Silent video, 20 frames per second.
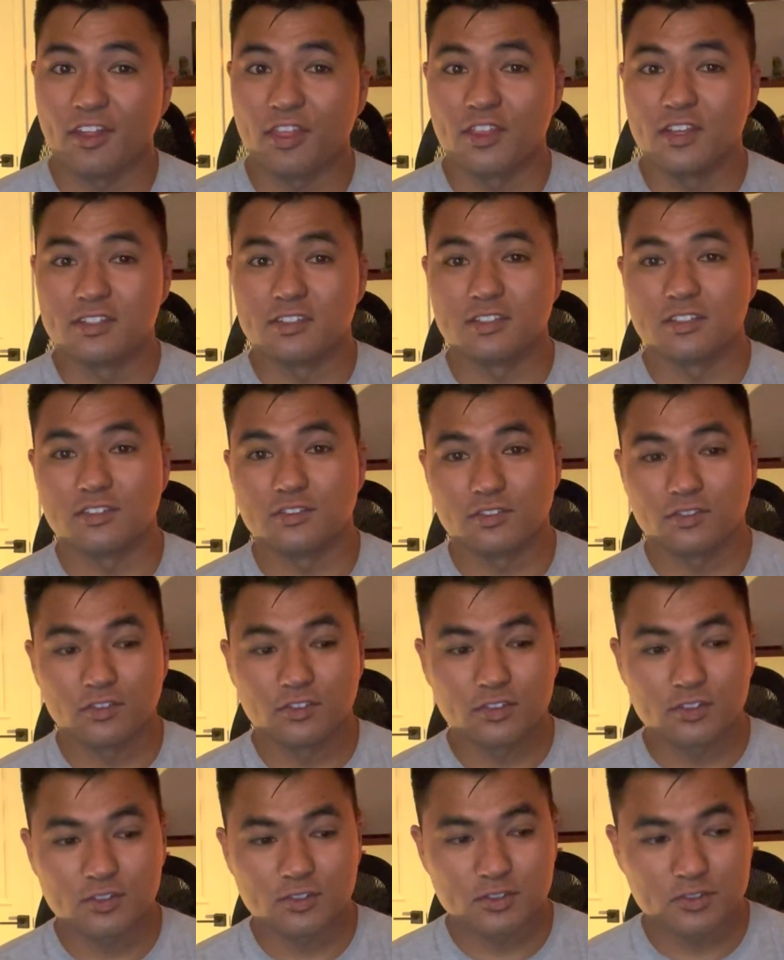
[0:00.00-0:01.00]
This is
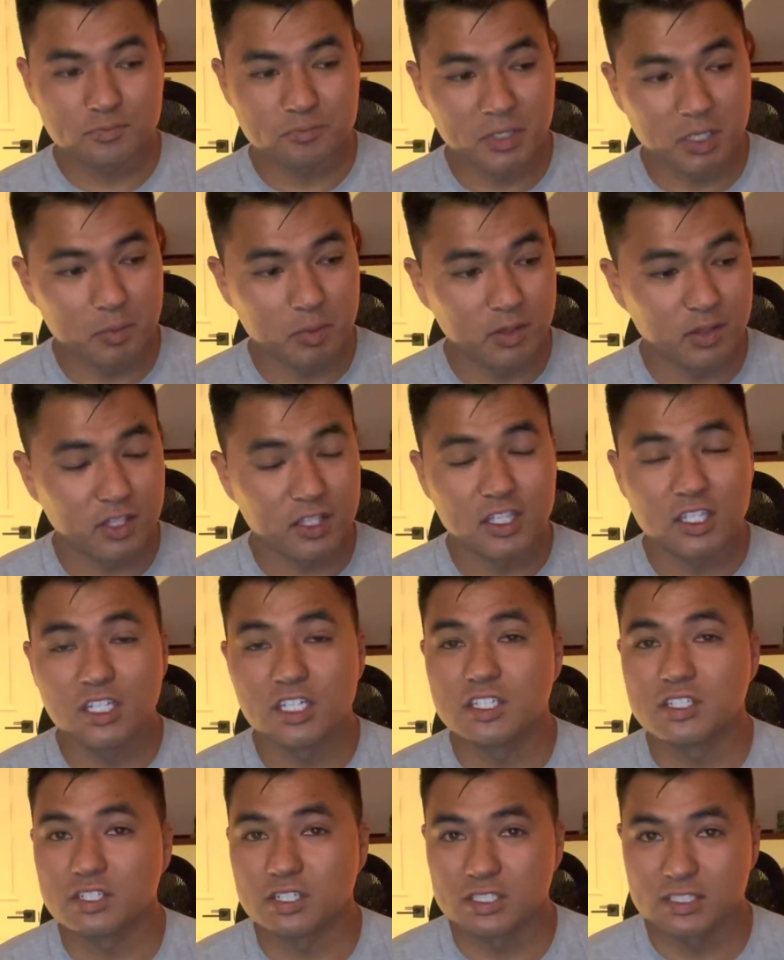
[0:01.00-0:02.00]
maybe the
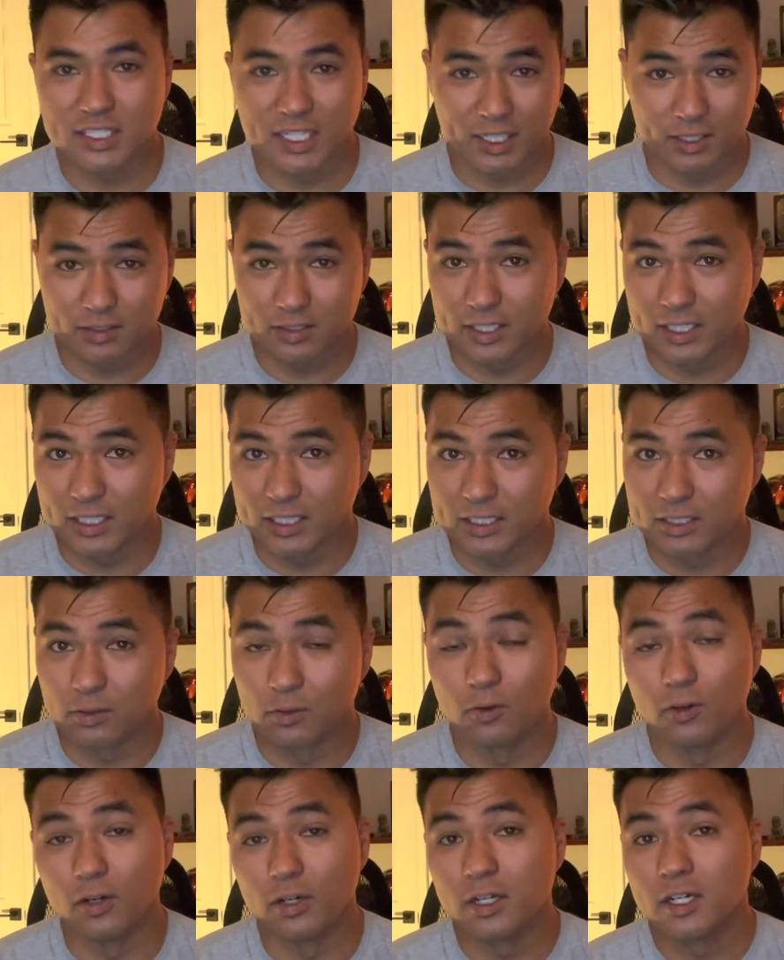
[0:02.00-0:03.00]
kitchen's outdated,
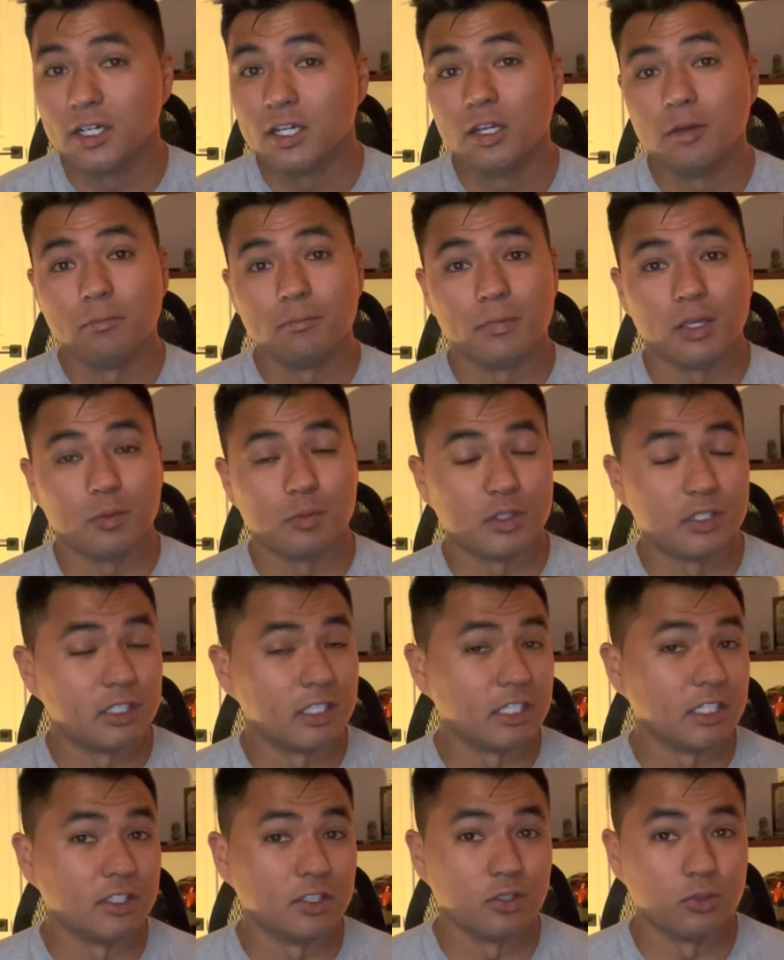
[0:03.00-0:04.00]
or maybe you
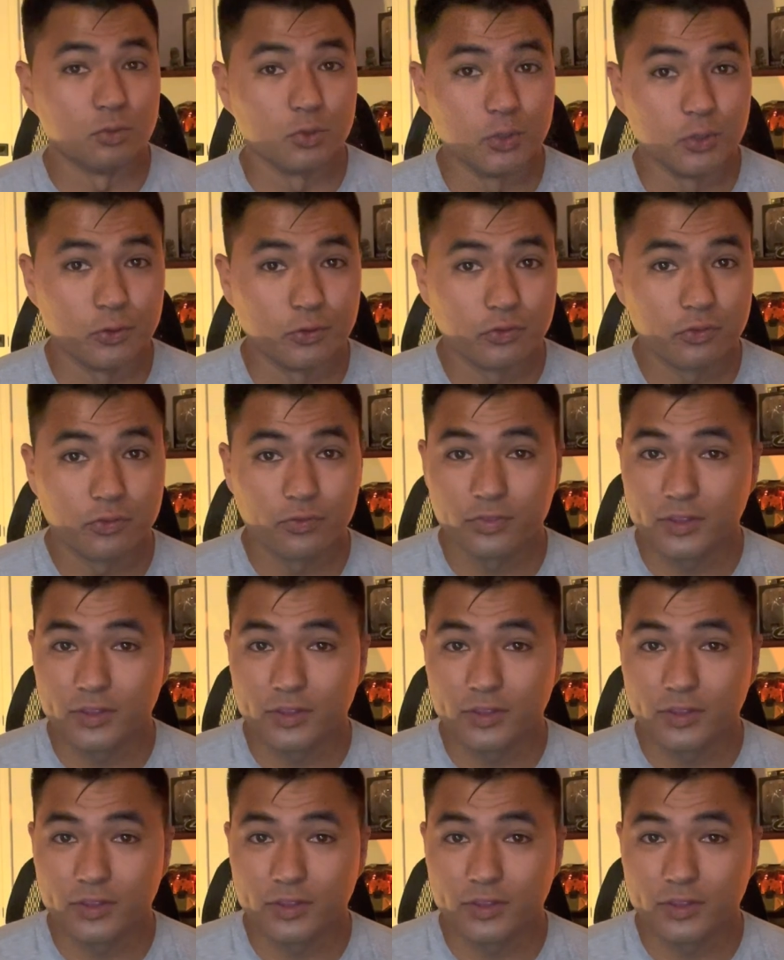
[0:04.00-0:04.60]
need a roof.